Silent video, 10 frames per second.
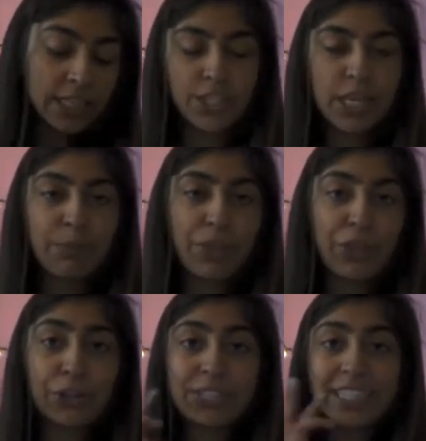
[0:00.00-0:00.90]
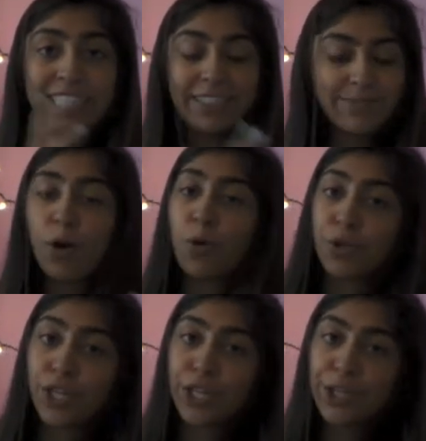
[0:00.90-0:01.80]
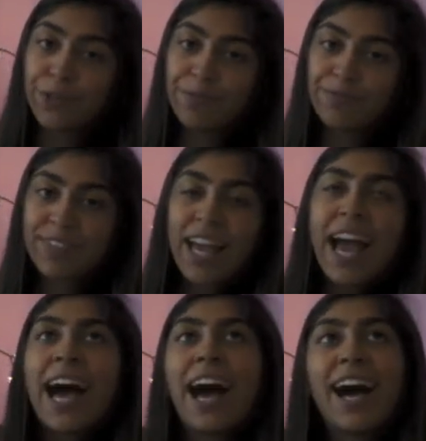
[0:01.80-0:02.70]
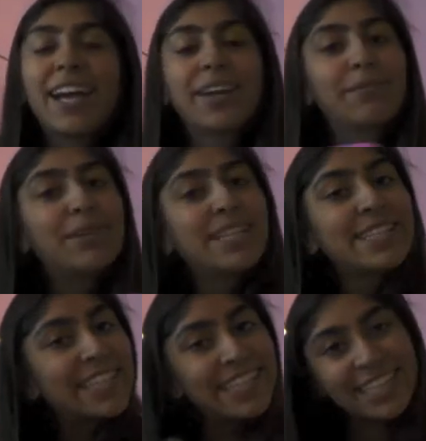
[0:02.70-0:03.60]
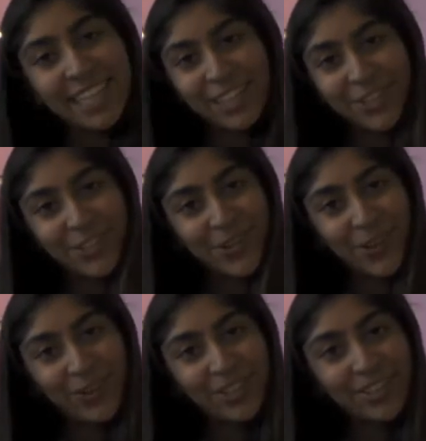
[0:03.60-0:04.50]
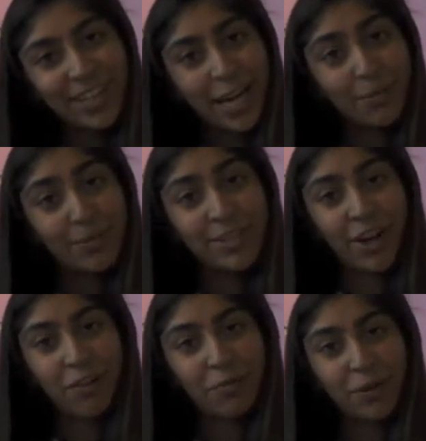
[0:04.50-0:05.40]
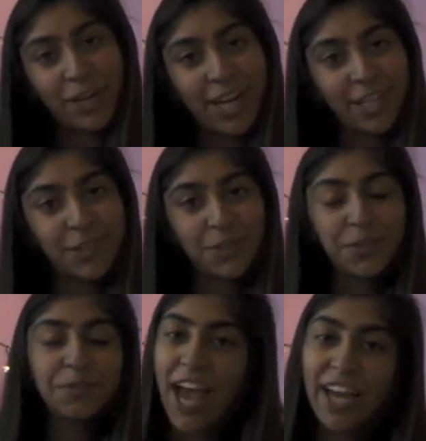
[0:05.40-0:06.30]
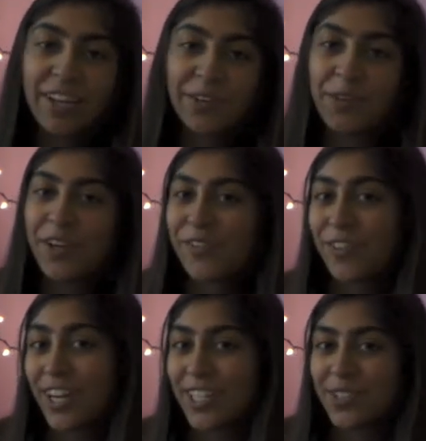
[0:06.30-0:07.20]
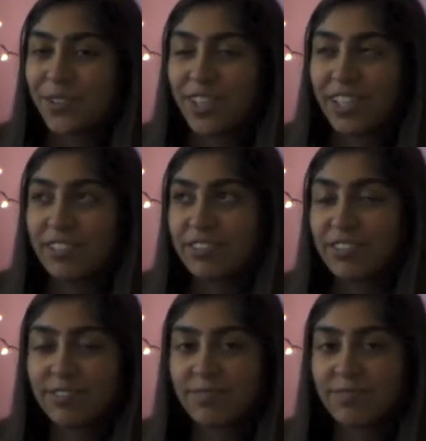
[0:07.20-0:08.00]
Number 13, how old are you? I am 16 years old. I am a sophomore in high school. That wonderful high school life.